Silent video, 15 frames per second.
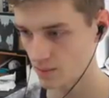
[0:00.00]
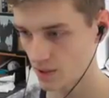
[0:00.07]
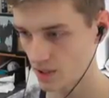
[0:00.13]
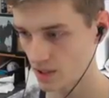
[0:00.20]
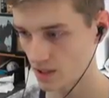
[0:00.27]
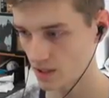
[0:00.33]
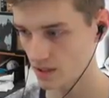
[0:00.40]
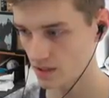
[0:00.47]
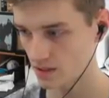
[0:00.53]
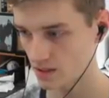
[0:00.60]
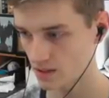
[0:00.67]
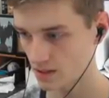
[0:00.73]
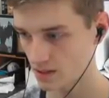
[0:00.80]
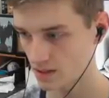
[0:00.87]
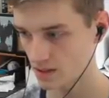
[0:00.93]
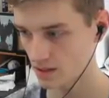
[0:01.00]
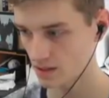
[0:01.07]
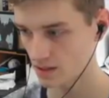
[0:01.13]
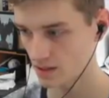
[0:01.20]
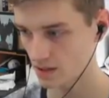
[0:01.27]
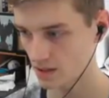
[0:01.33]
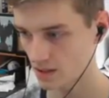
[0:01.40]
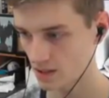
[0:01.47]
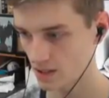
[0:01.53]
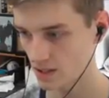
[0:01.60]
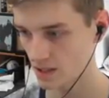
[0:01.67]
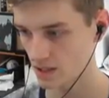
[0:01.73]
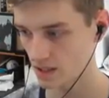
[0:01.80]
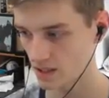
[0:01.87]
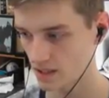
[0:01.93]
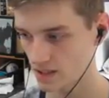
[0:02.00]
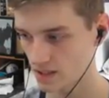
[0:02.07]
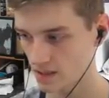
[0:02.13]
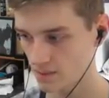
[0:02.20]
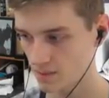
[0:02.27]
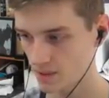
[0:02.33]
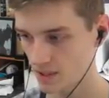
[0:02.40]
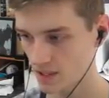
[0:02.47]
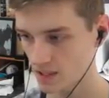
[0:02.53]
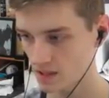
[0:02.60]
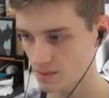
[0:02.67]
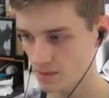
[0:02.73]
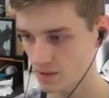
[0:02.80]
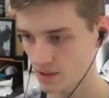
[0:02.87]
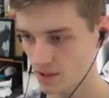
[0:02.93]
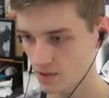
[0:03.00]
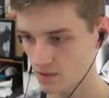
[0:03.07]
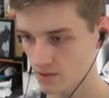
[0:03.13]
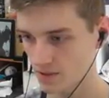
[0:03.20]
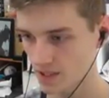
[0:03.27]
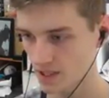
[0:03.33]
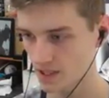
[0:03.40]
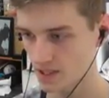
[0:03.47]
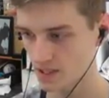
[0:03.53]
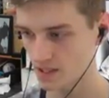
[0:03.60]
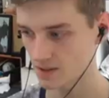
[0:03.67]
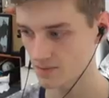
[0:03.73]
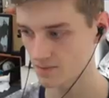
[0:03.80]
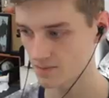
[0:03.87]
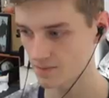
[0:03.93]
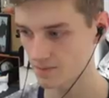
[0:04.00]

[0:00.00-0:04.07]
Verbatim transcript: but is it possible? Oh, yes.